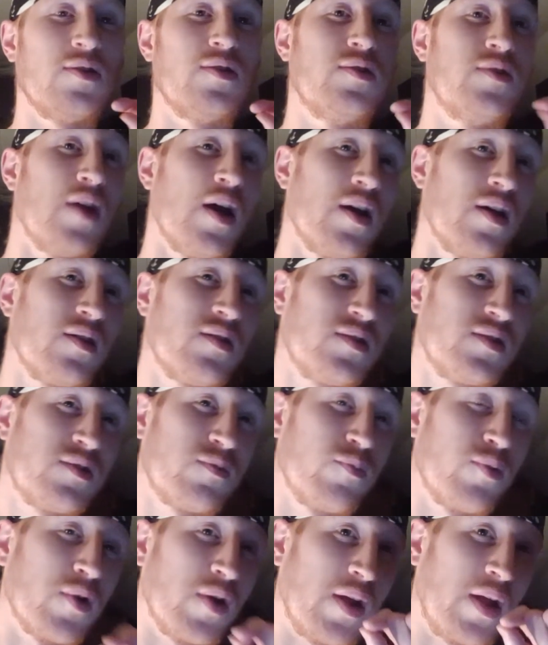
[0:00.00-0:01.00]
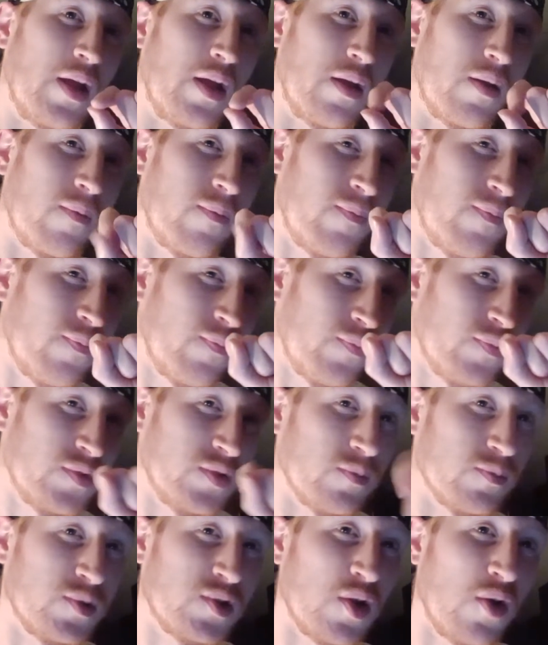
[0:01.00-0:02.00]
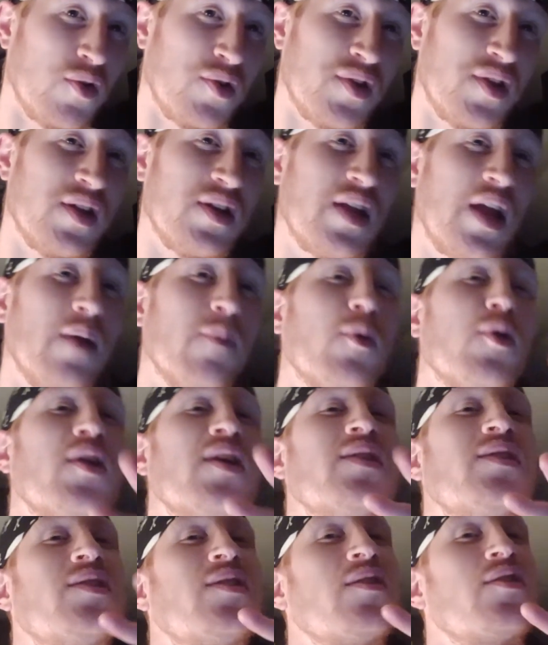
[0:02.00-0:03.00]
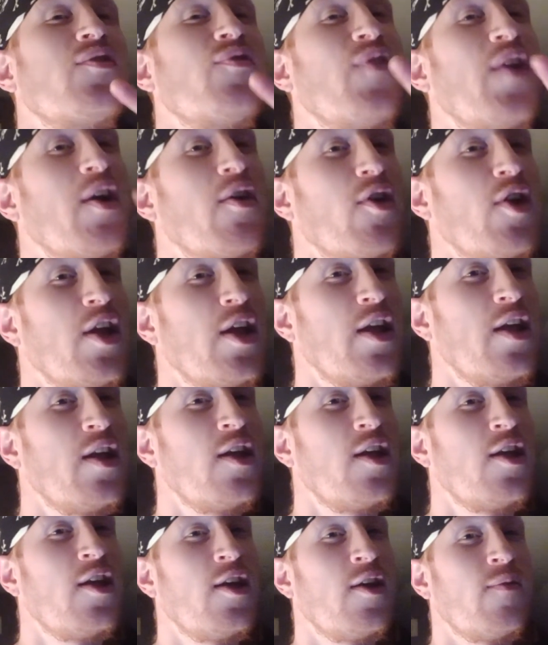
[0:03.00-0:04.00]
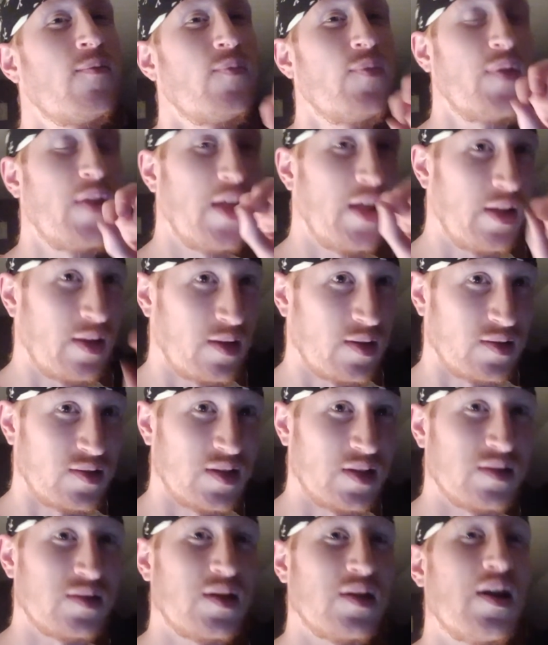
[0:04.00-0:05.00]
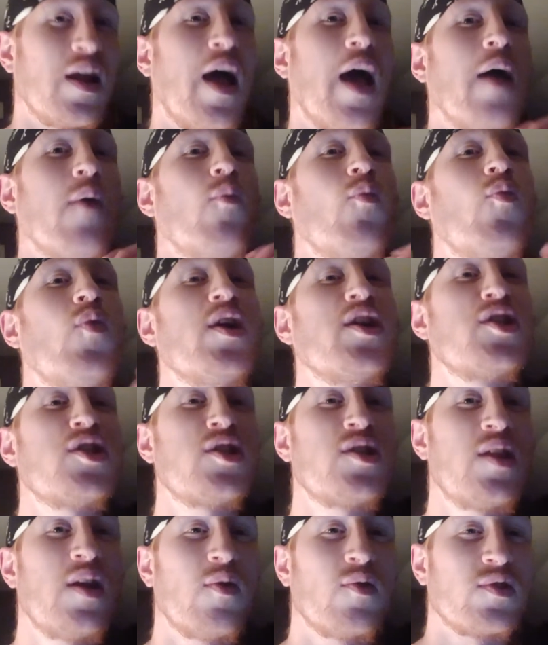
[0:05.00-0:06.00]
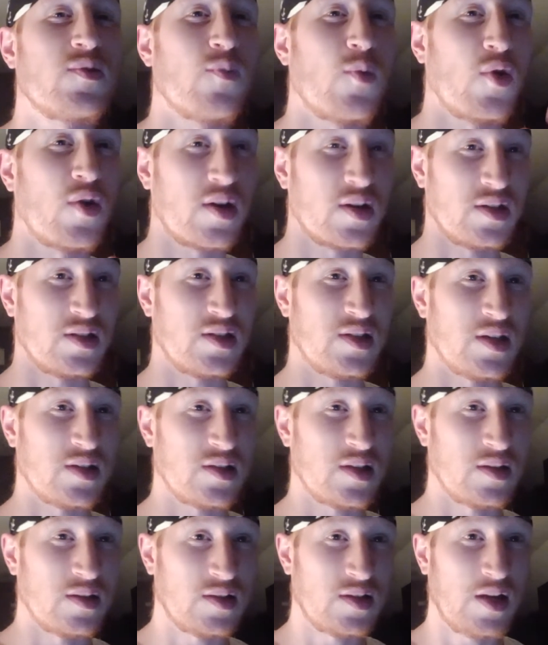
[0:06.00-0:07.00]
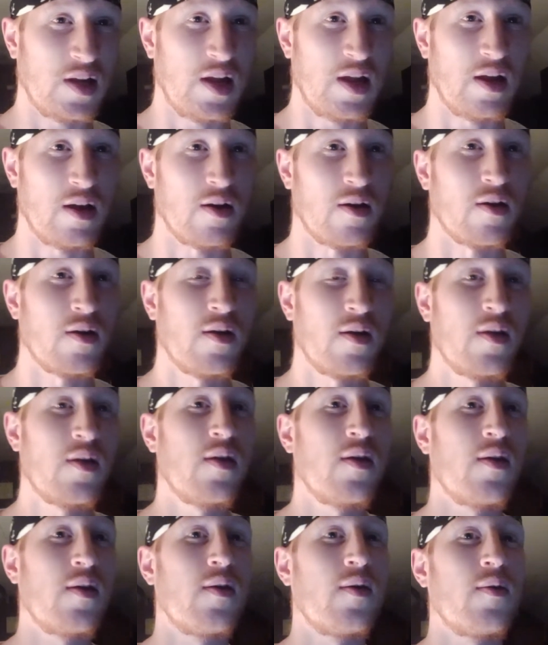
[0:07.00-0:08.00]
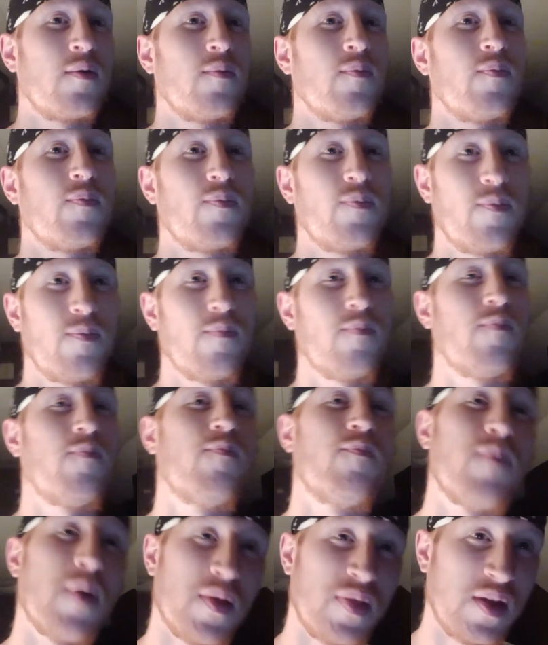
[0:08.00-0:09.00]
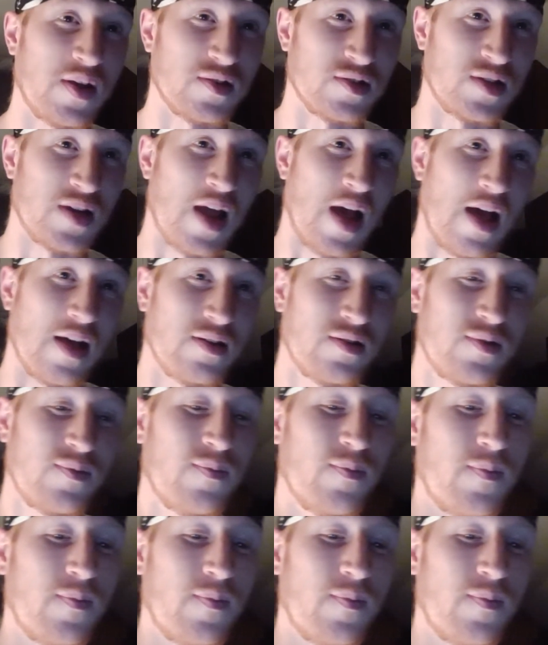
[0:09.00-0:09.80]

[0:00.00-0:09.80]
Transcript: does bring some soul to the table. It's just very inconsistent. I wish there was more consistency here, but there's not.